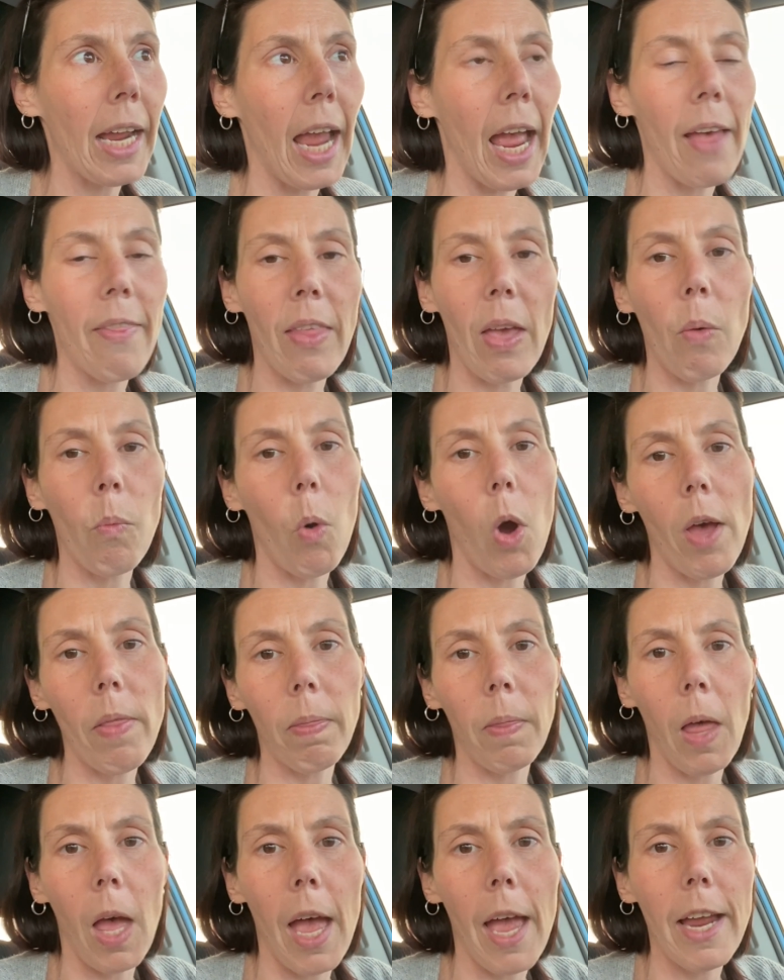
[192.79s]
and they want
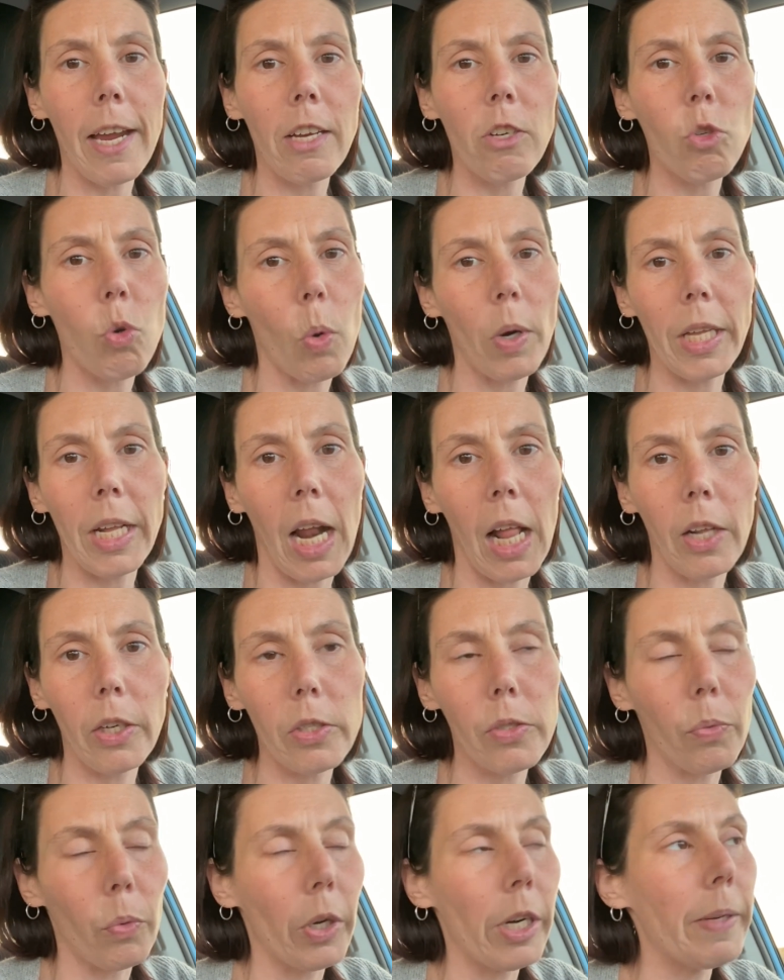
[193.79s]
like
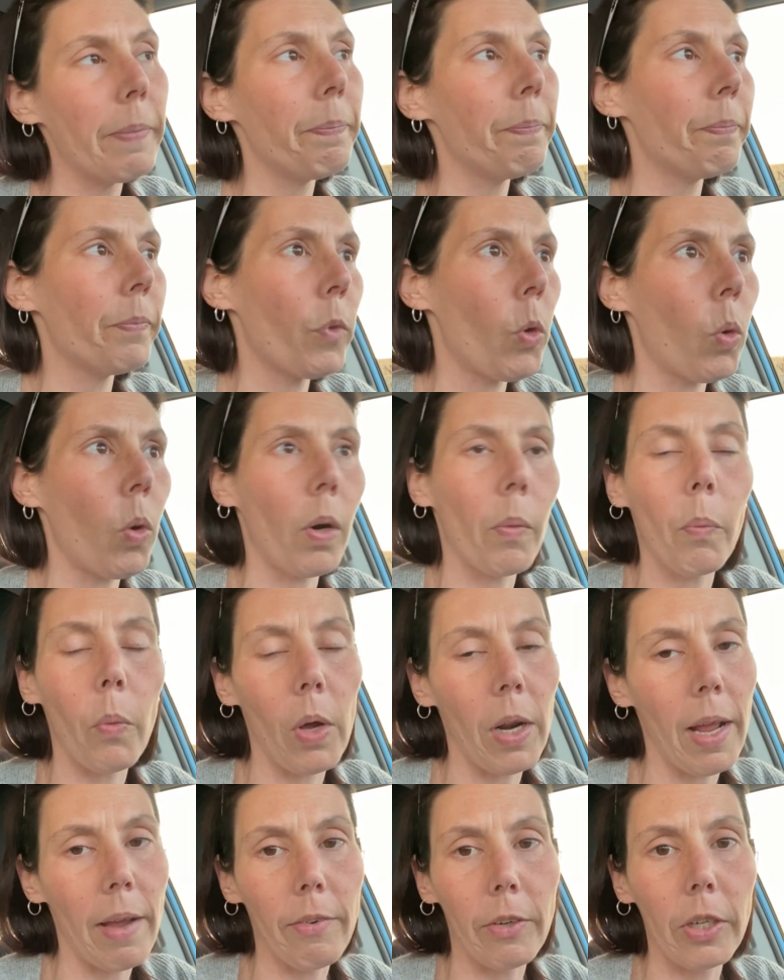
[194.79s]
$20 for it or
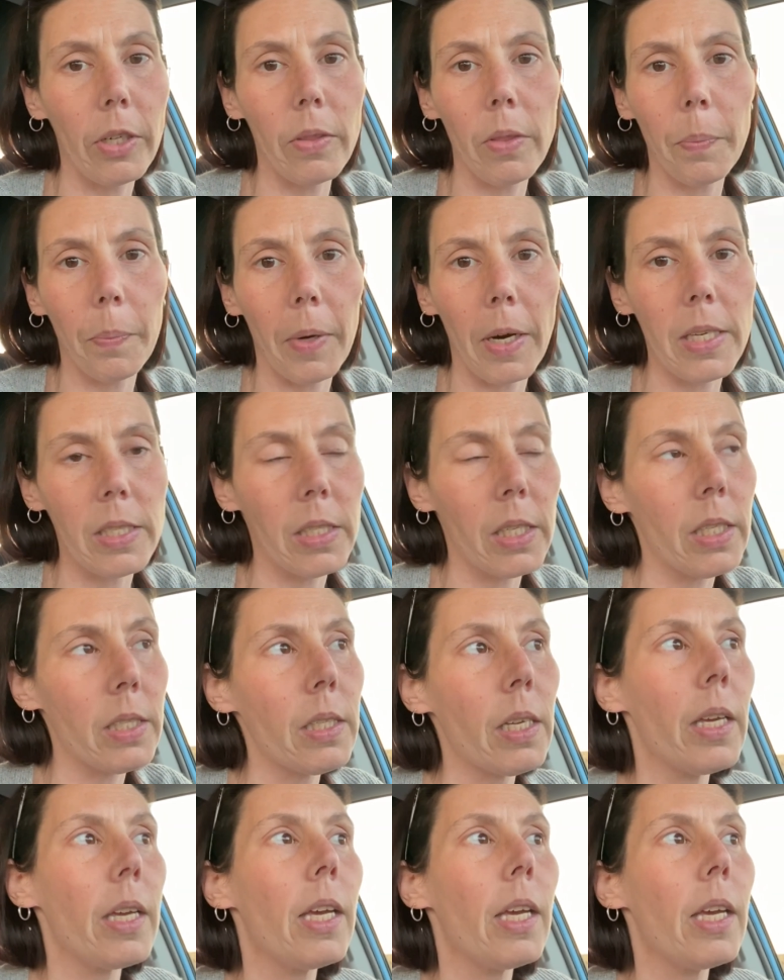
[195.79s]
whatever the price is.